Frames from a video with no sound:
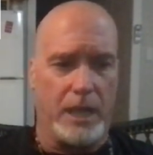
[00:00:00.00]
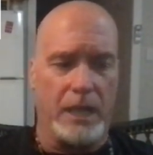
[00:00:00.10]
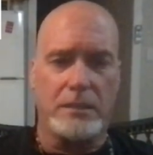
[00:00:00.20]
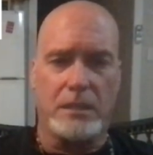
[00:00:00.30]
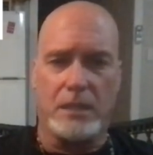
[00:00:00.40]

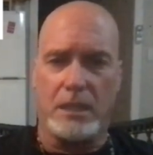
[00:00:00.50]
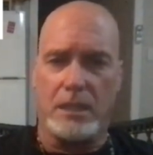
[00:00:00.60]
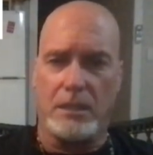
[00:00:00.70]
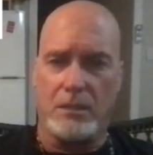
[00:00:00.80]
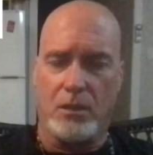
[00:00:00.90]

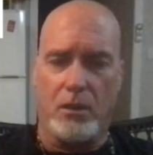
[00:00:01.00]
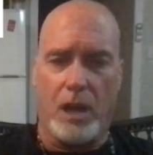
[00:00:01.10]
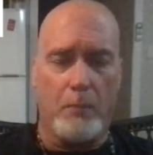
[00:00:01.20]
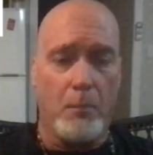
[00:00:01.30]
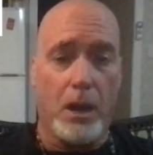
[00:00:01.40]
entity, you know,
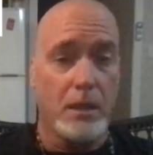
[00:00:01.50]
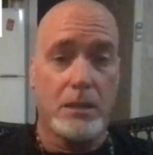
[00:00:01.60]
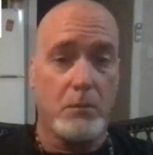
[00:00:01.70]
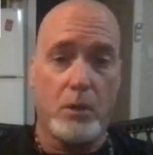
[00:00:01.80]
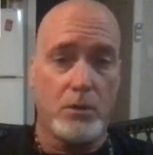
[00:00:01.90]
among
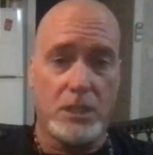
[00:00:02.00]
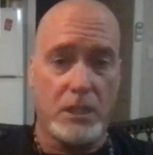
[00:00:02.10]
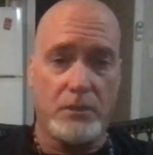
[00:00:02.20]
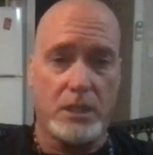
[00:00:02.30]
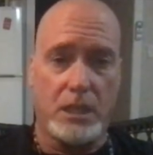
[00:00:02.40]
the most
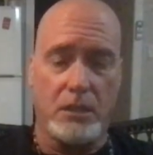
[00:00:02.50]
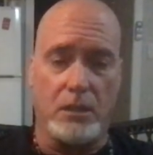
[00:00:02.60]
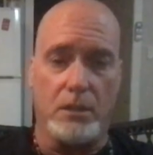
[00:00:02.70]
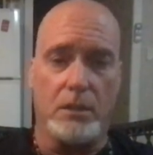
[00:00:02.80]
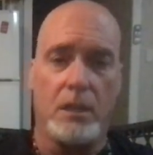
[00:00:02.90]

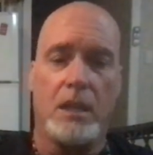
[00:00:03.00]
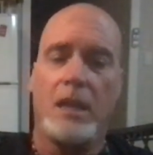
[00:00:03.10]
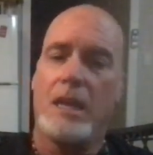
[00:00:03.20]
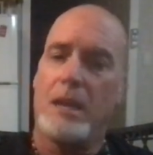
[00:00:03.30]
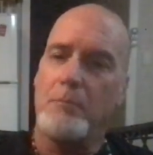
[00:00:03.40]
even-keeled.
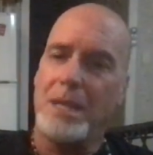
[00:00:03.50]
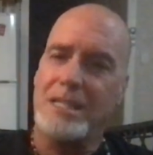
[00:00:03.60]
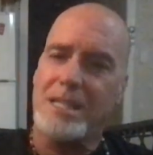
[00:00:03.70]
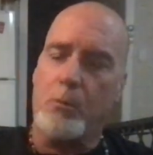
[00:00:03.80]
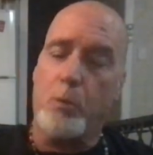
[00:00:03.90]
It
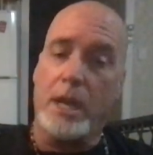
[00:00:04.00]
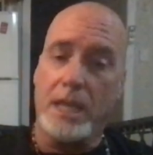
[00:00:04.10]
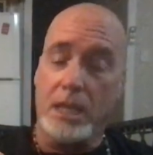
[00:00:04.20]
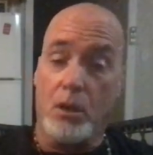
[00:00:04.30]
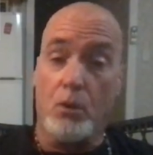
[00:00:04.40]
means that when
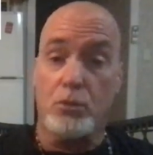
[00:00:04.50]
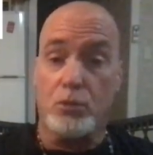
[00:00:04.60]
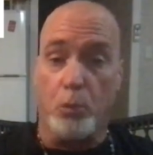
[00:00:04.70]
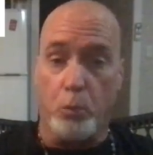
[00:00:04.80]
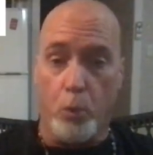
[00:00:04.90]
he goes
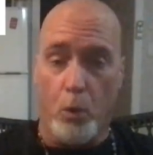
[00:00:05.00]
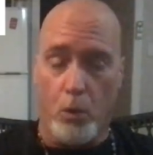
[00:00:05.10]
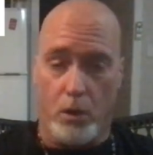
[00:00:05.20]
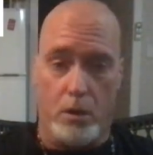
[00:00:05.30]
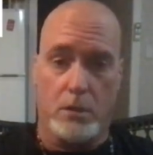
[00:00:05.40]
to
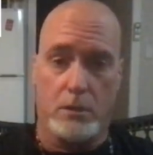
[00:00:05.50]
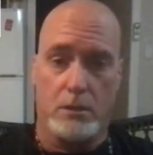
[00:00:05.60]
war,